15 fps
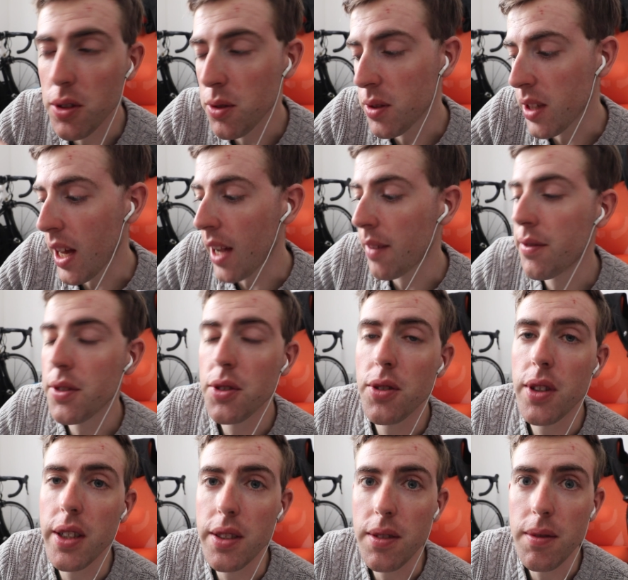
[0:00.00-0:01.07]
this was
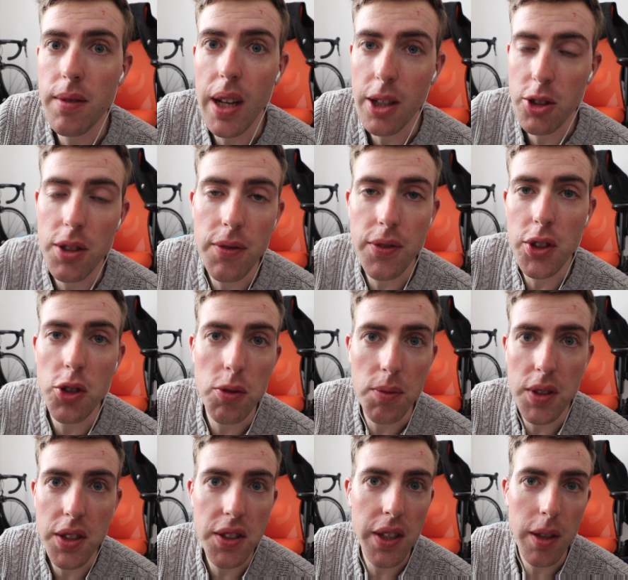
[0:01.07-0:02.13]
after I'd actually
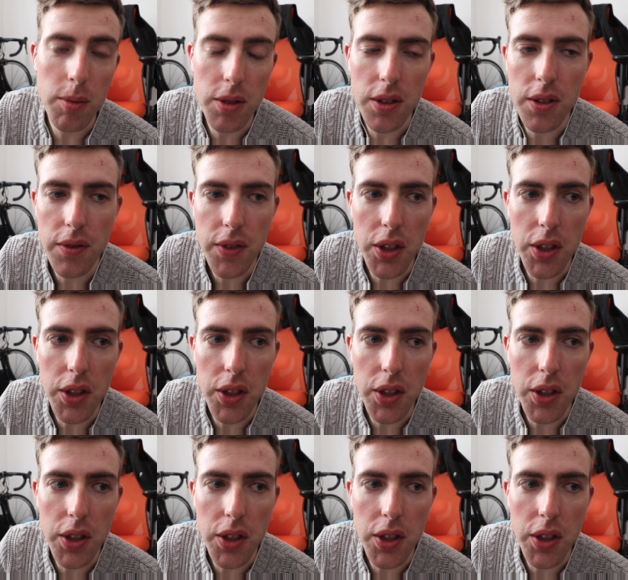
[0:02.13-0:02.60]
filmed this segment of the